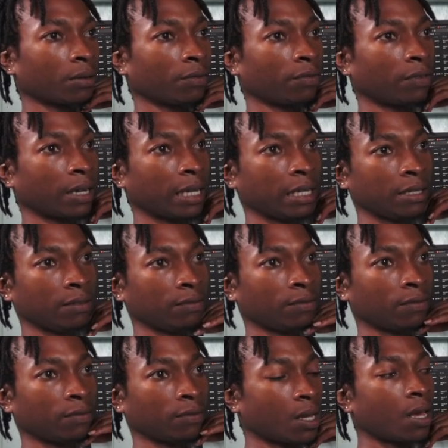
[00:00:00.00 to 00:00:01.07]
5.
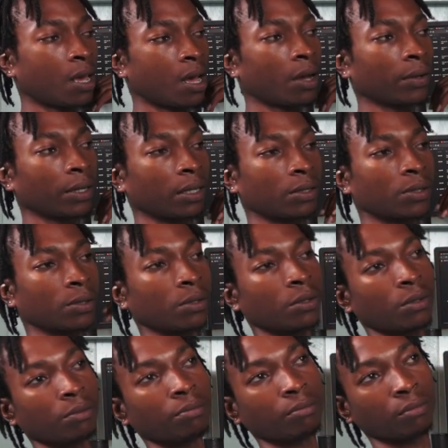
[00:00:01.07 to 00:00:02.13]
Okay,
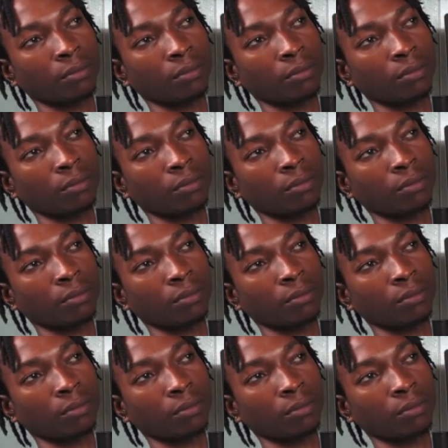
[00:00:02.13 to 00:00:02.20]
so